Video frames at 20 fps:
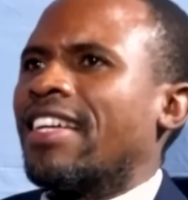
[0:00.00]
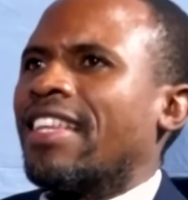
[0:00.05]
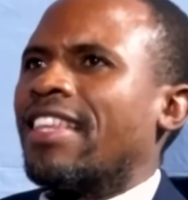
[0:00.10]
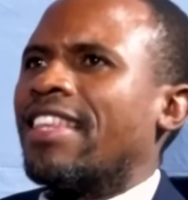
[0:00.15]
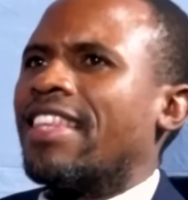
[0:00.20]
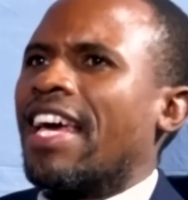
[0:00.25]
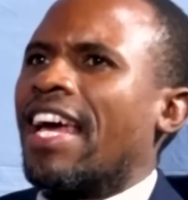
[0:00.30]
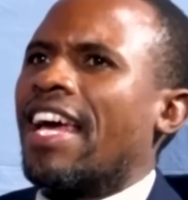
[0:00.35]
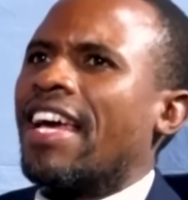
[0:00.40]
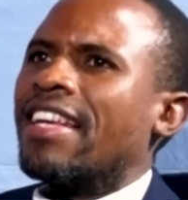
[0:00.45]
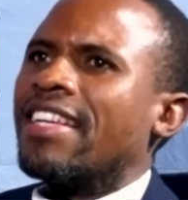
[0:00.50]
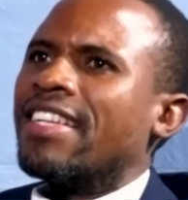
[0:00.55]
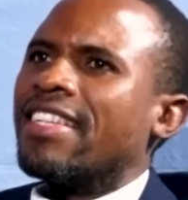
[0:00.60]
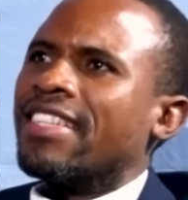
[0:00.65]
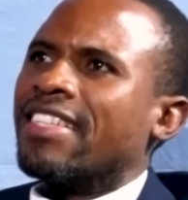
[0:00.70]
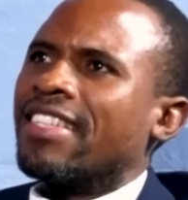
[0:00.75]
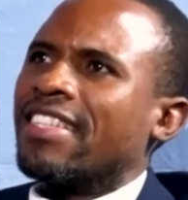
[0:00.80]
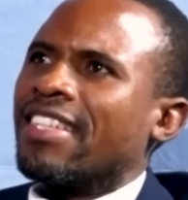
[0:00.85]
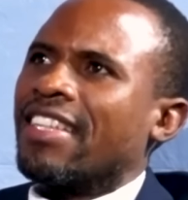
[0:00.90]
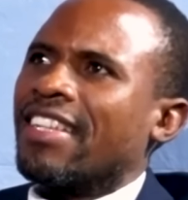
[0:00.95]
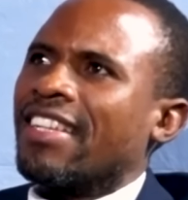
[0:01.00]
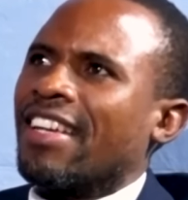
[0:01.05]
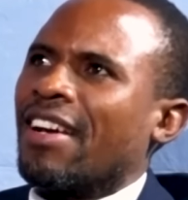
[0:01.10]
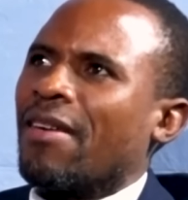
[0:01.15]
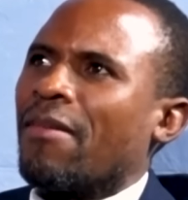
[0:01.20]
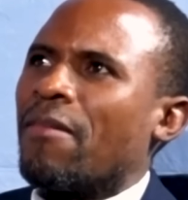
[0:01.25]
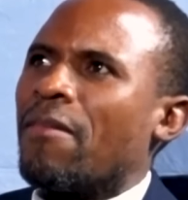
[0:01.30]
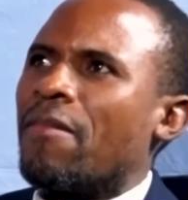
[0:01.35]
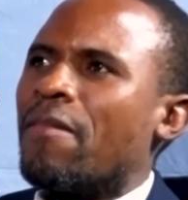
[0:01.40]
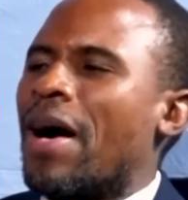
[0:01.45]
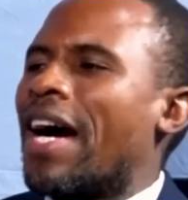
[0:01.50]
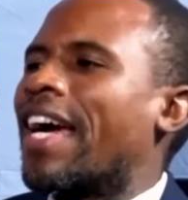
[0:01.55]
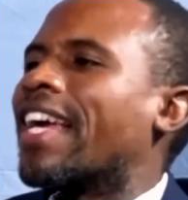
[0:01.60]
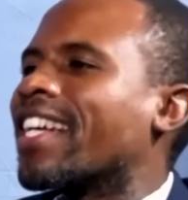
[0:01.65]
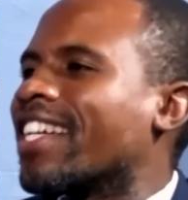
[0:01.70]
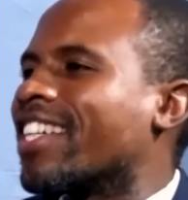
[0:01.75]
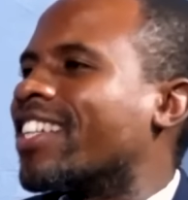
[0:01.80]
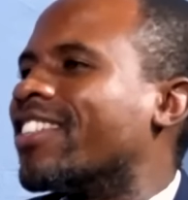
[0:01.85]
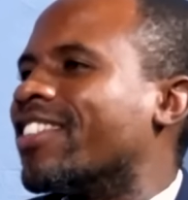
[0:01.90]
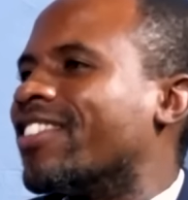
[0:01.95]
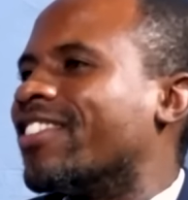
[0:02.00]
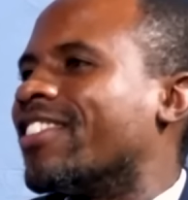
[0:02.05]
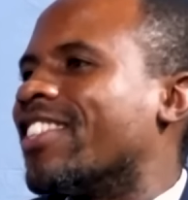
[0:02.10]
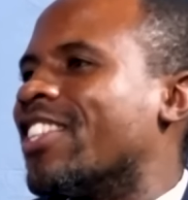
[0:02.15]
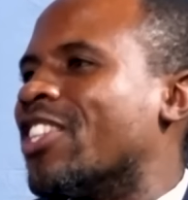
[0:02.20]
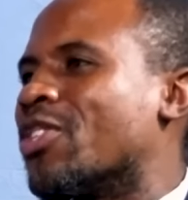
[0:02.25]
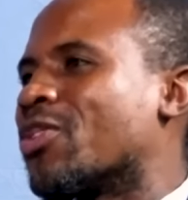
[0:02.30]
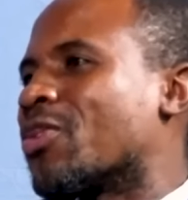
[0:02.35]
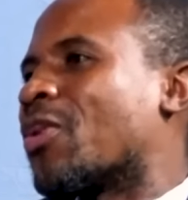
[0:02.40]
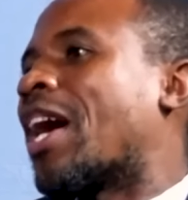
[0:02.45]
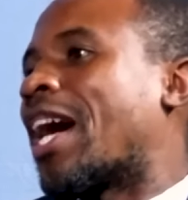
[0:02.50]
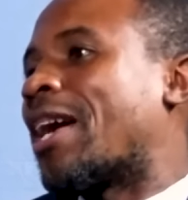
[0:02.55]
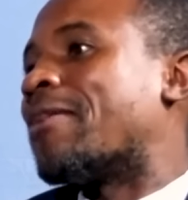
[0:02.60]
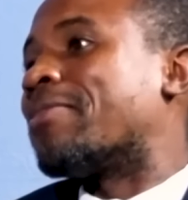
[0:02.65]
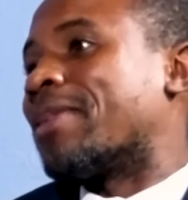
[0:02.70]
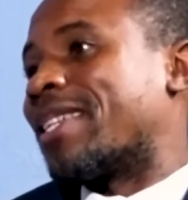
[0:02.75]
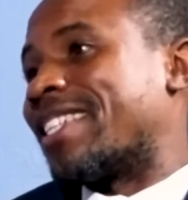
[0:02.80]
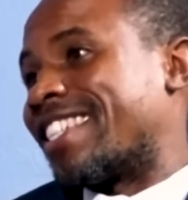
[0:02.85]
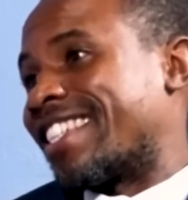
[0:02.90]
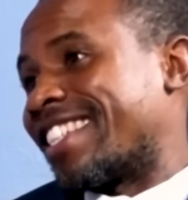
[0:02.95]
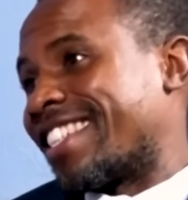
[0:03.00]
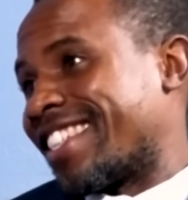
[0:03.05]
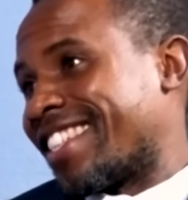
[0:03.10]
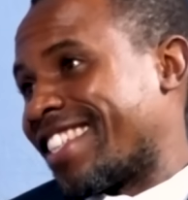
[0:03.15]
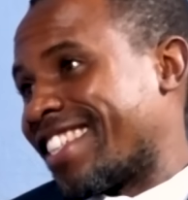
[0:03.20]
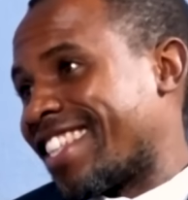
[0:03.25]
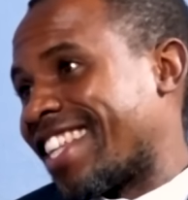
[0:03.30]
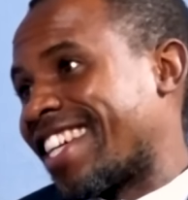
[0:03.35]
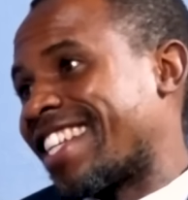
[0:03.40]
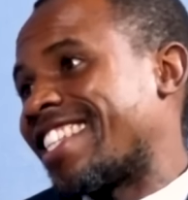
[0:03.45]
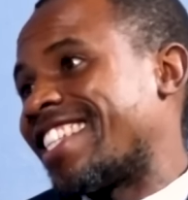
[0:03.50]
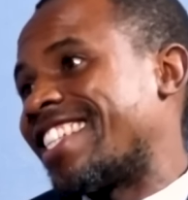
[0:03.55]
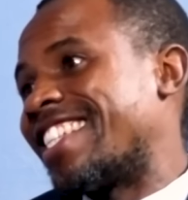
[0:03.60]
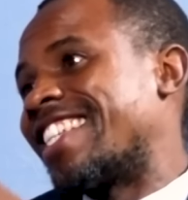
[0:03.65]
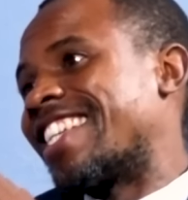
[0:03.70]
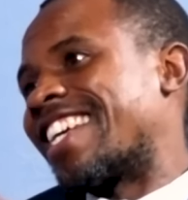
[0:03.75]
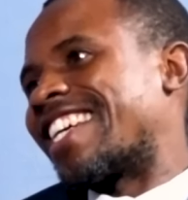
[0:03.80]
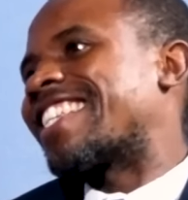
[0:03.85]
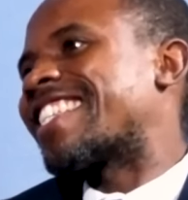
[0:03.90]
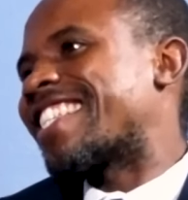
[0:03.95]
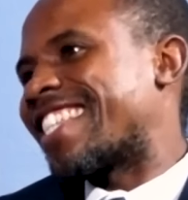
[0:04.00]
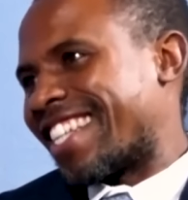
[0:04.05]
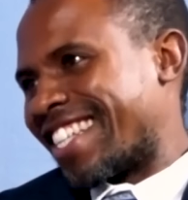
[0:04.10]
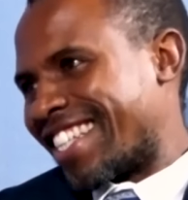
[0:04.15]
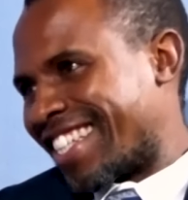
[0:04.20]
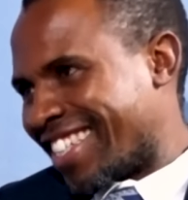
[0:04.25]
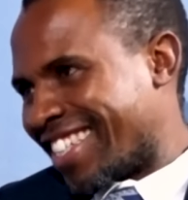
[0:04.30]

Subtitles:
then Michael, it so happened that he rested.